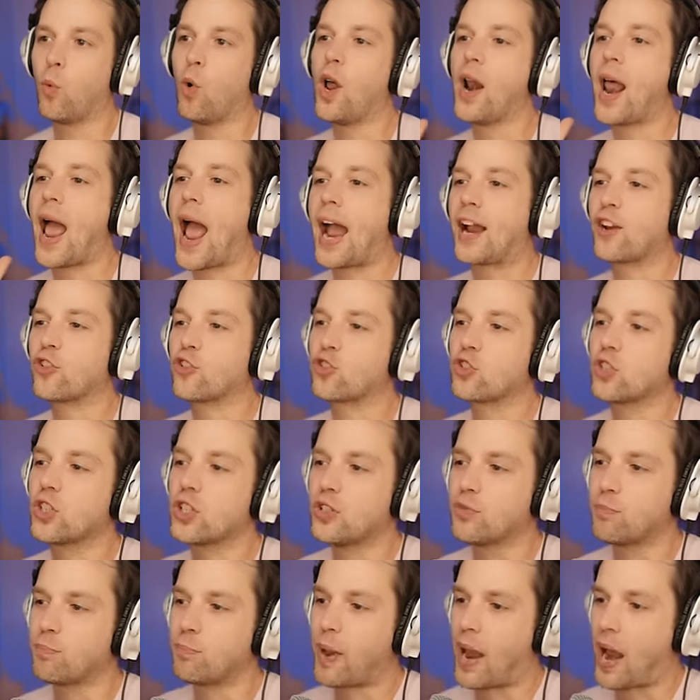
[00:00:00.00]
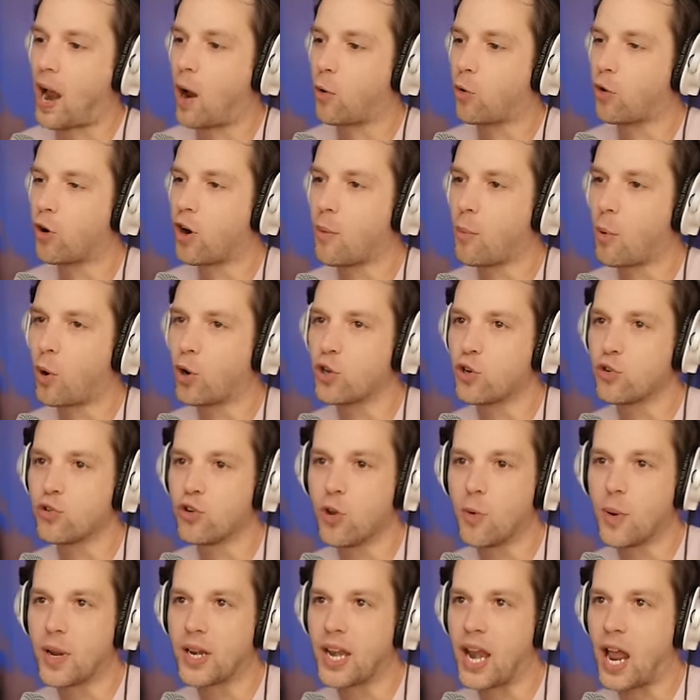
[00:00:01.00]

What actually power up are you doing